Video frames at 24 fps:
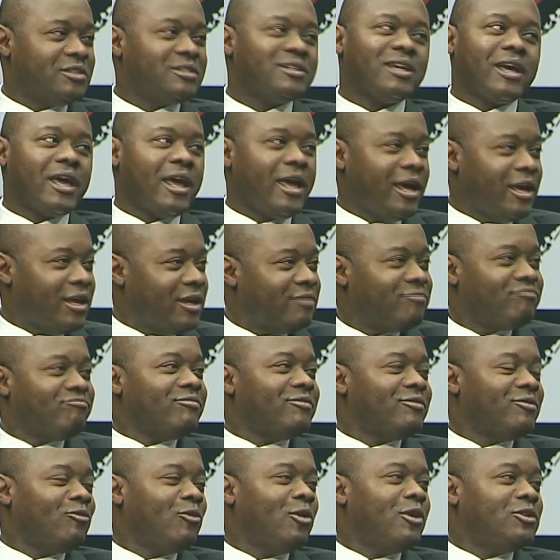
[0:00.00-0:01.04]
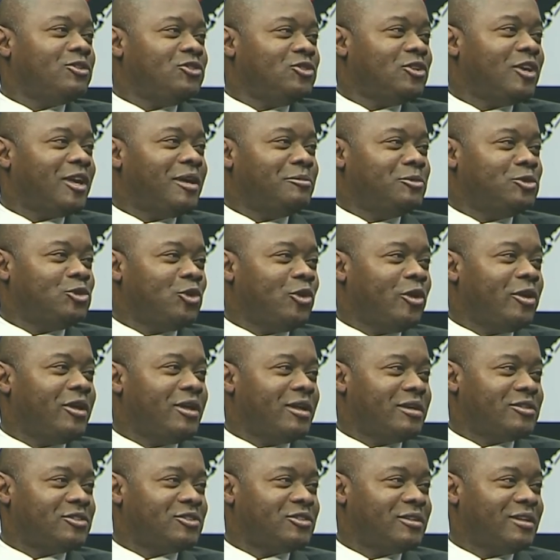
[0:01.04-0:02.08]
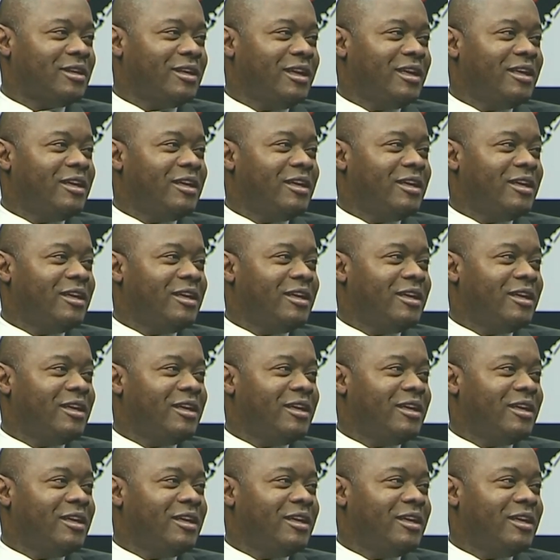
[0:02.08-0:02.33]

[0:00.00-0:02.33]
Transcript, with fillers: It's like, hey, why don't you come join us?